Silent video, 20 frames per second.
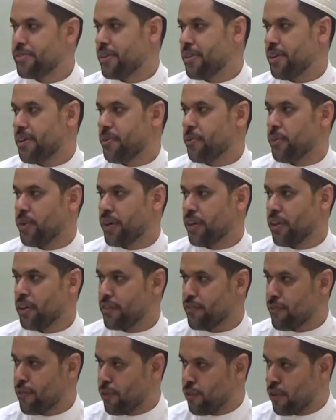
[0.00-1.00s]
A lot
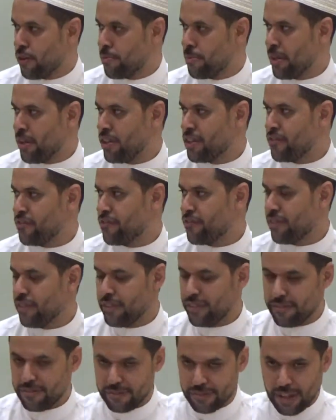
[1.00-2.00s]
of zulm, a lot
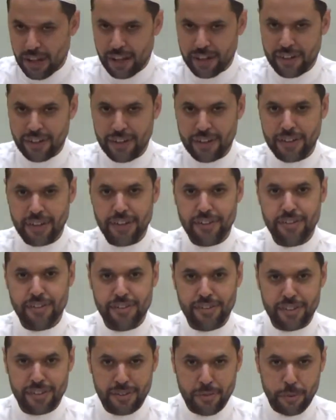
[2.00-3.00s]
of lying and
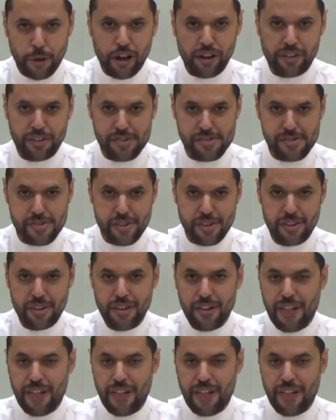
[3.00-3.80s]
hypocrisy.